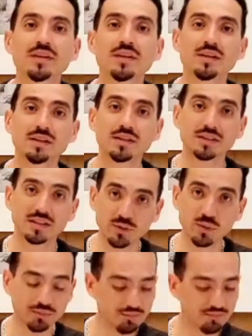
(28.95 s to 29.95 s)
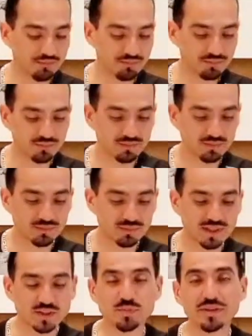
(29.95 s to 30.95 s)
Level 1, let's
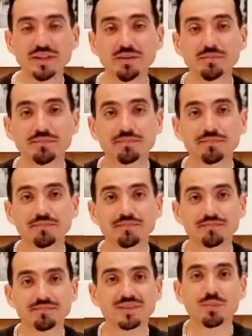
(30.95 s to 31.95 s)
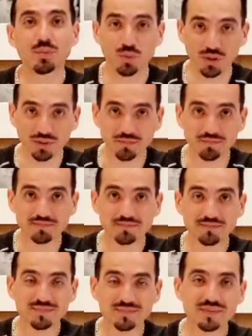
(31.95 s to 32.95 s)
begin. Number 1.
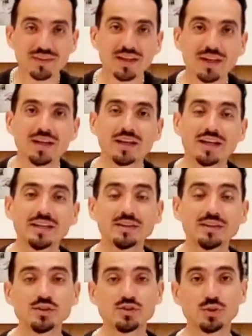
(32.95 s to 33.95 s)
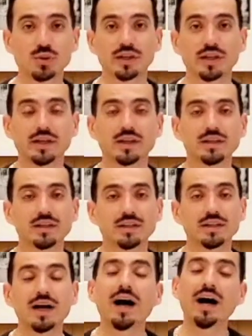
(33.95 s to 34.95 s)
In the story,
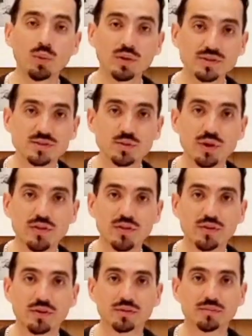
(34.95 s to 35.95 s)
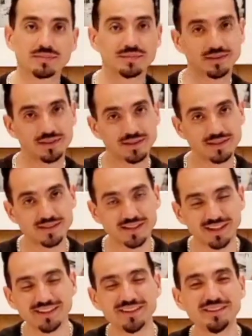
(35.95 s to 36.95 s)
how was the weather? Sunny
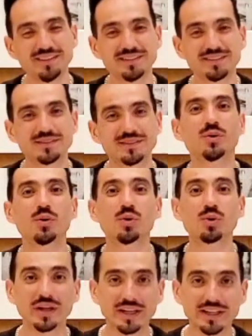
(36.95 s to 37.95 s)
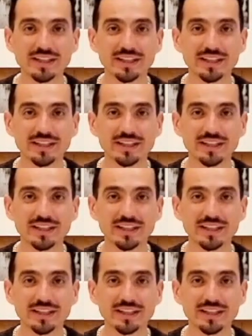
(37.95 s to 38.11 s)
or rainy?